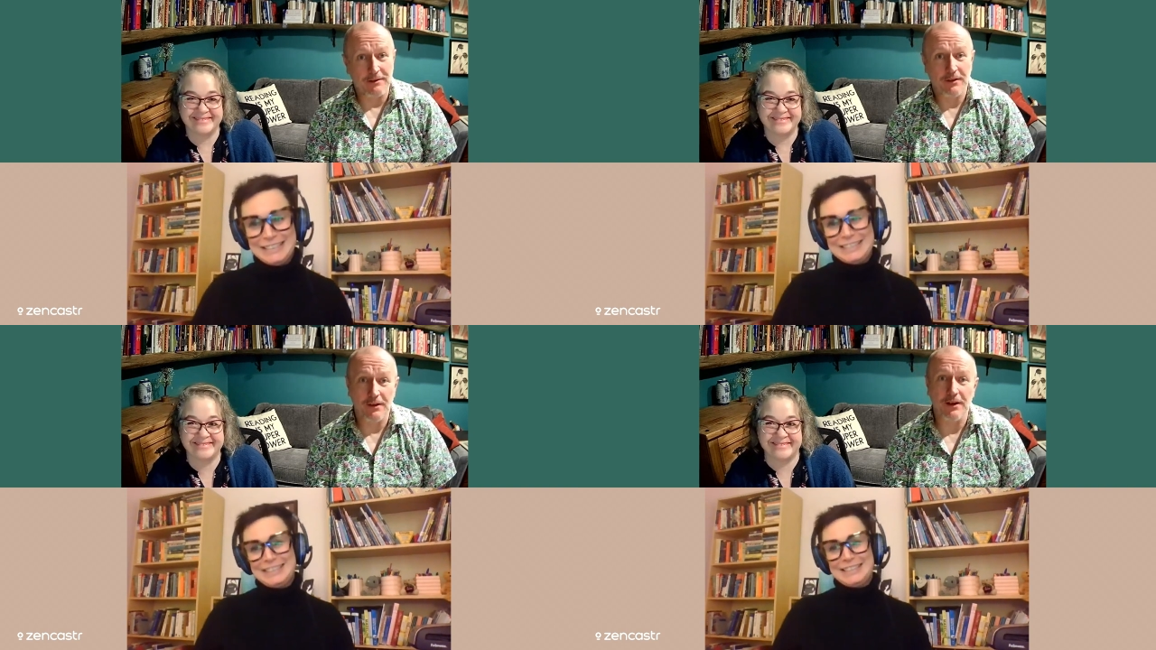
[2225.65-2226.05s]

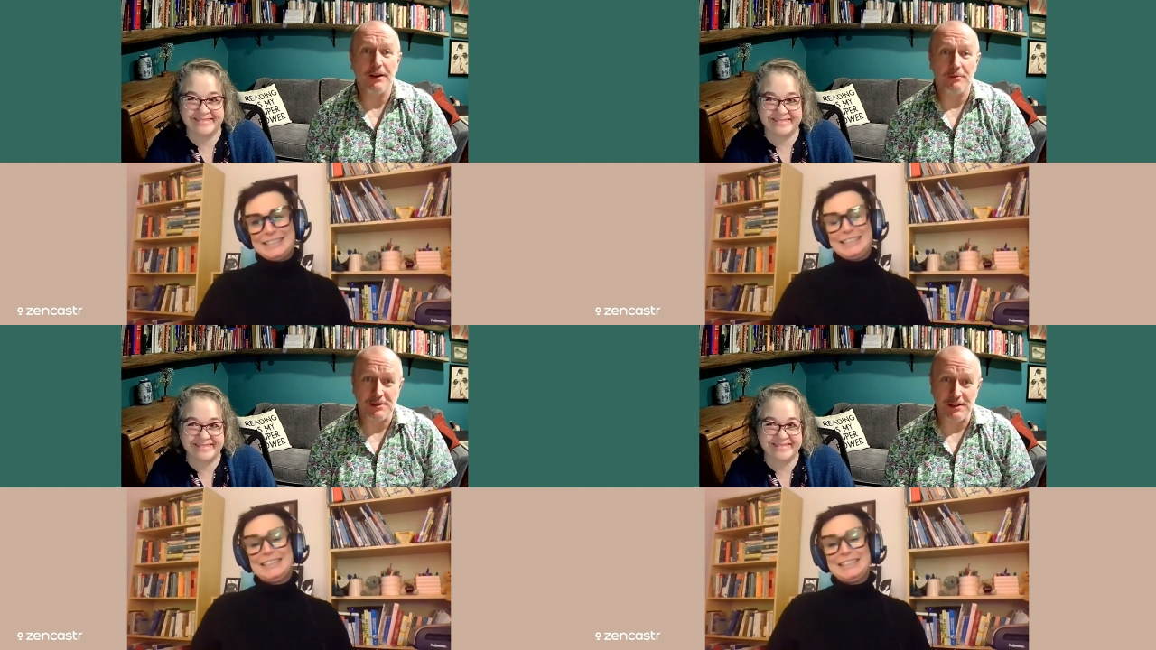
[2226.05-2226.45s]
Speaker 1: I
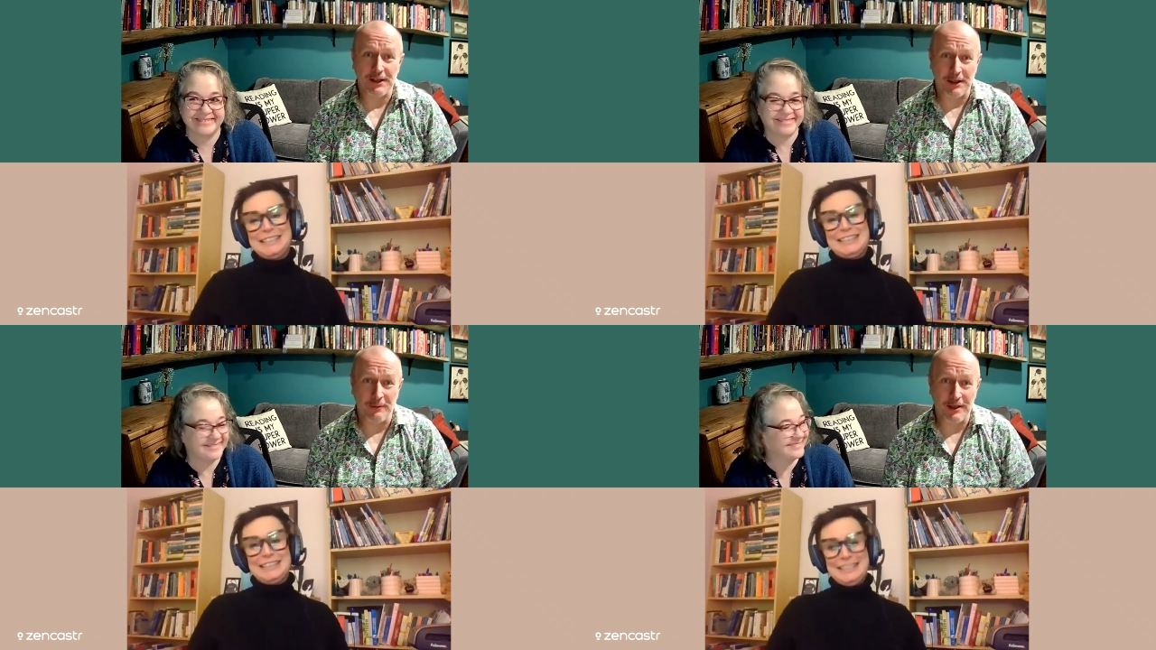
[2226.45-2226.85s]
was thinking
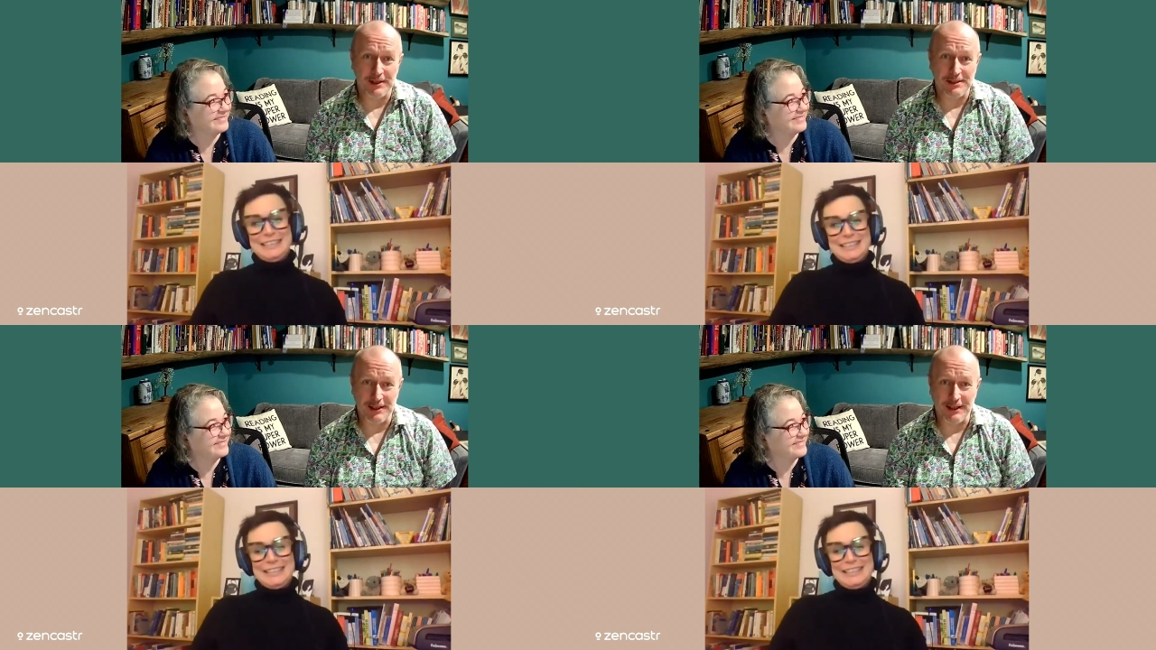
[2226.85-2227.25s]
about it
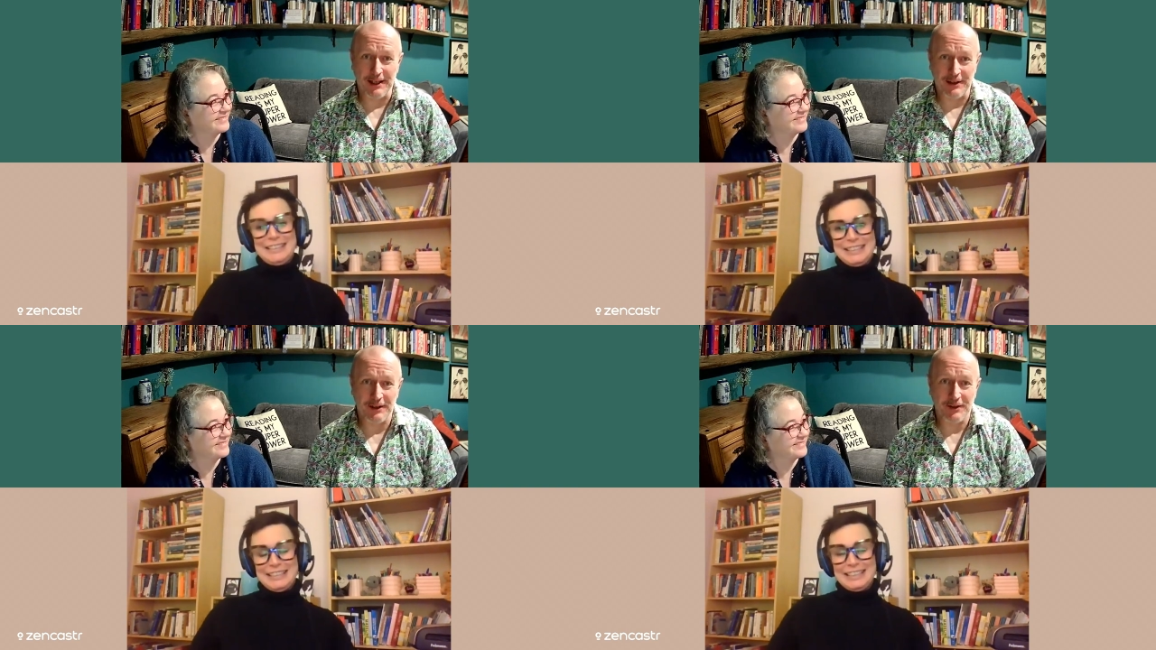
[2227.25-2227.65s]
today and I
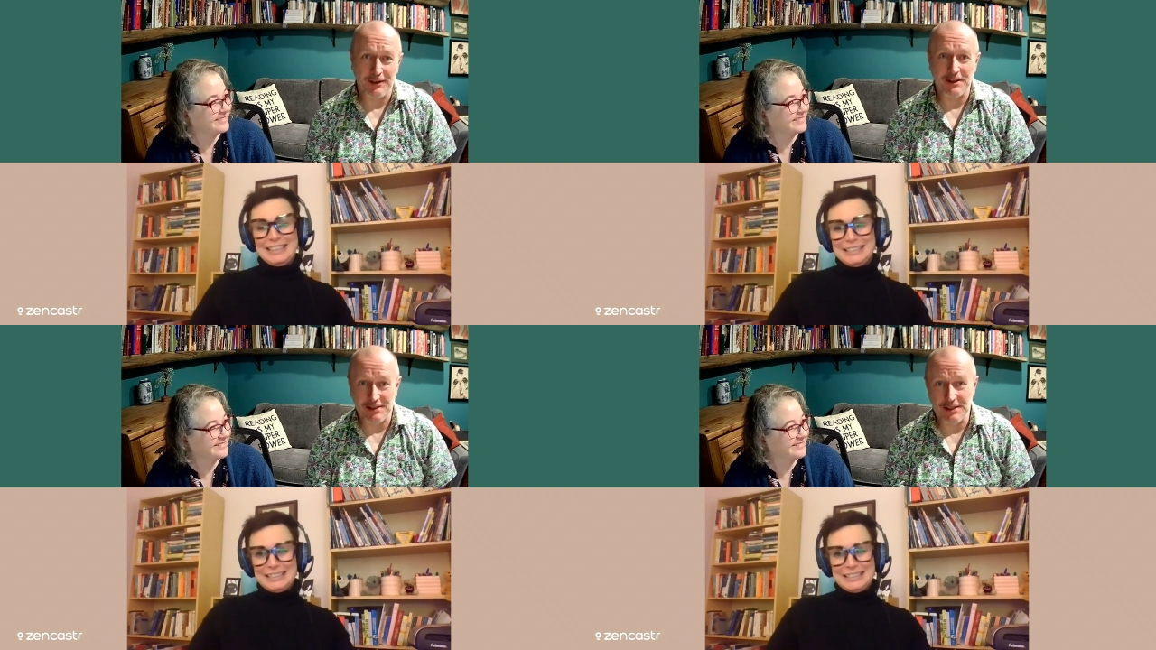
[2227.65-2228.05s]
thought this
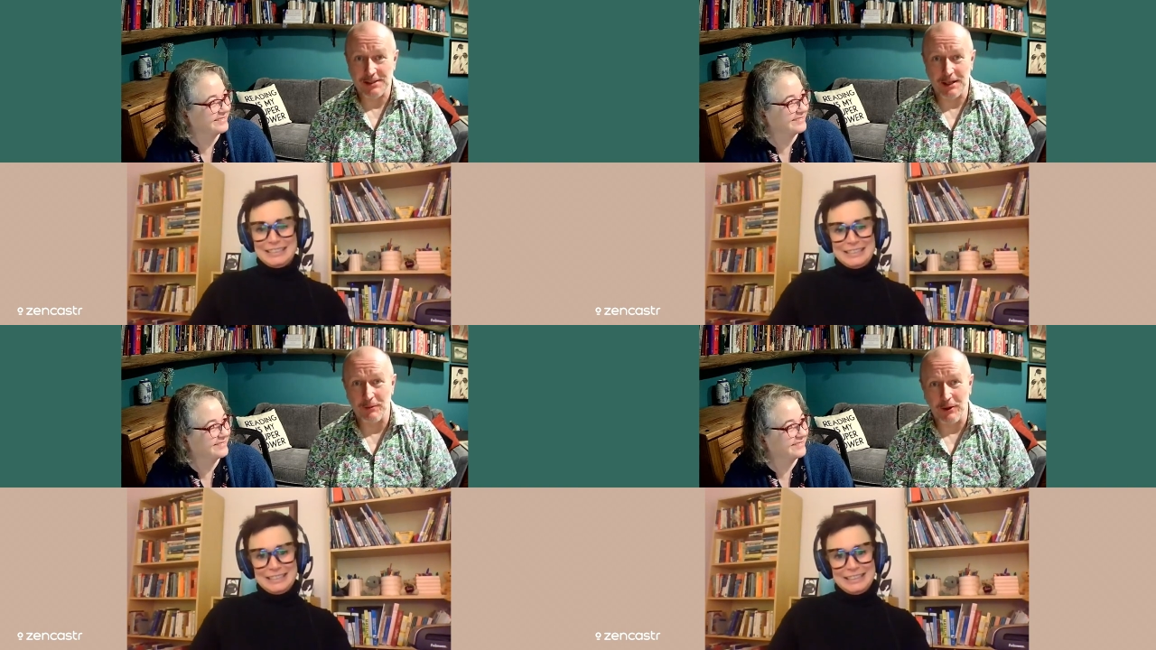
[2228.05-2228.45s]
does
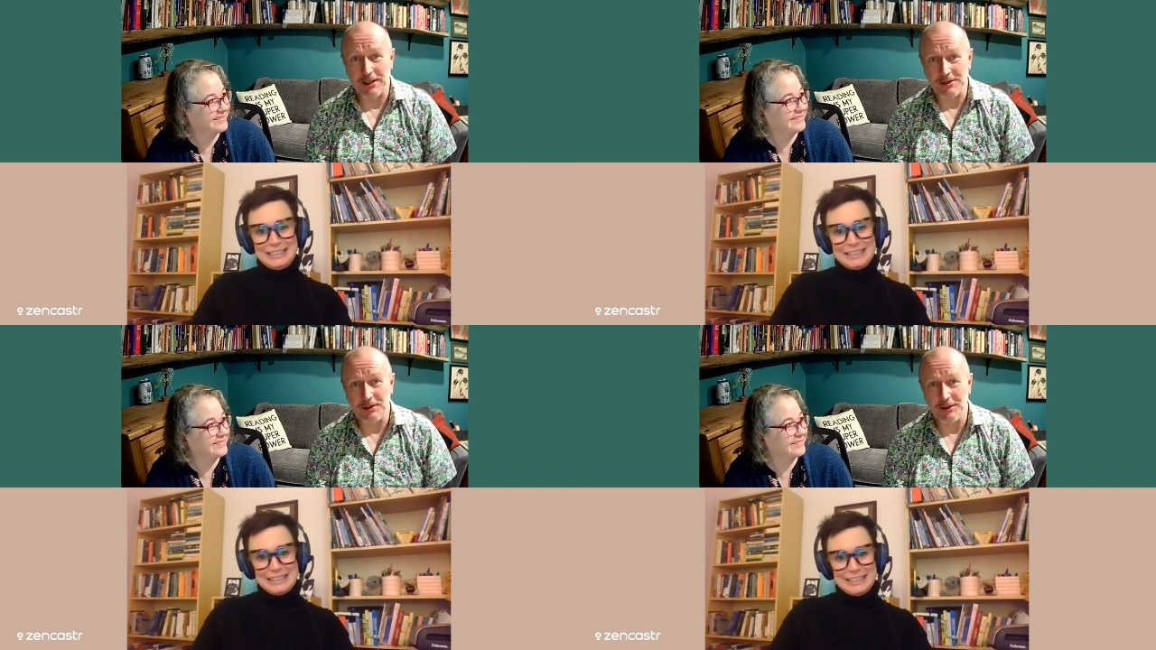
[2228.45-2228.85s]
help you
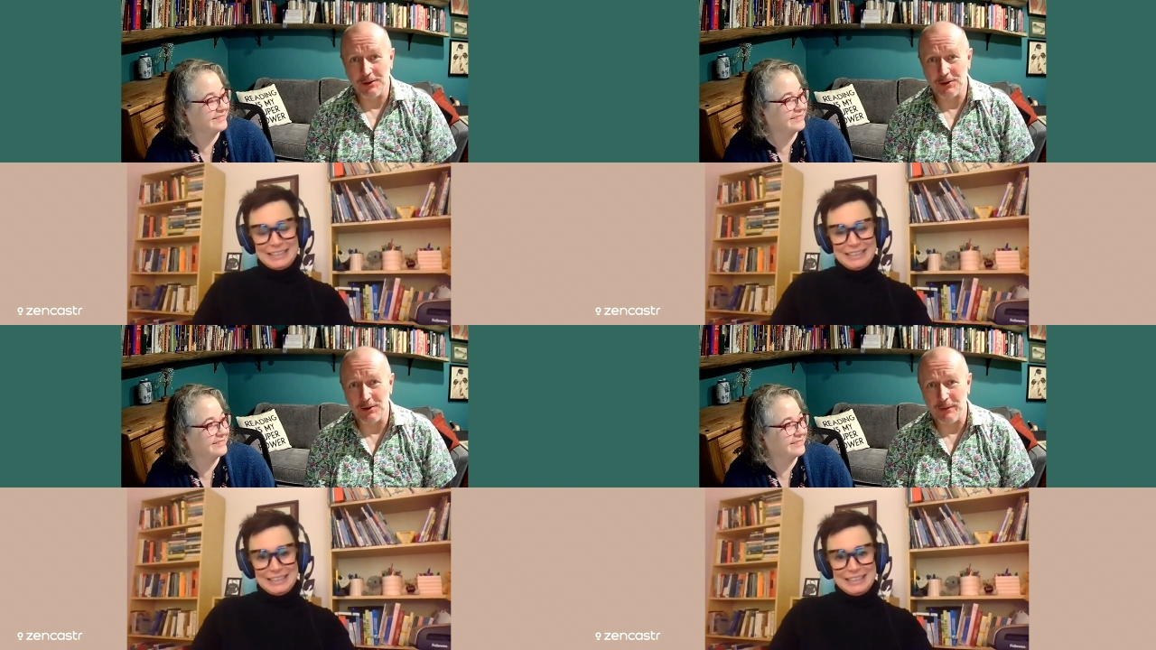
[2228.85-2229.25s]
actually
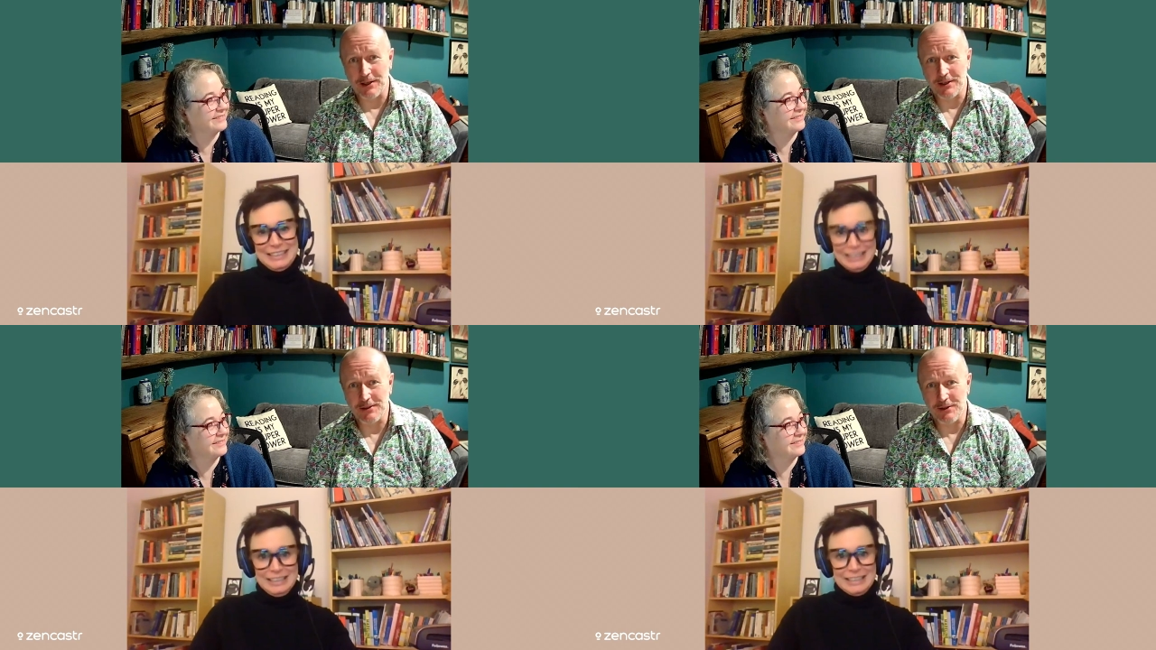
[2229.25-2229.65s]
learn better
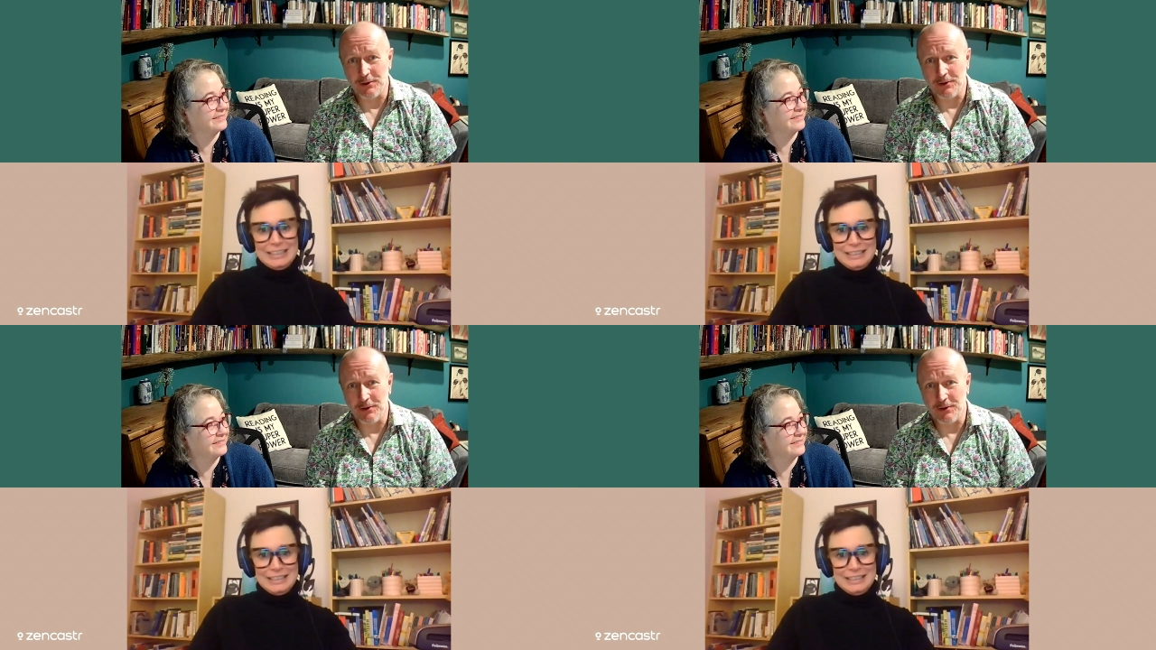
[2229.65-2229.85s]
too.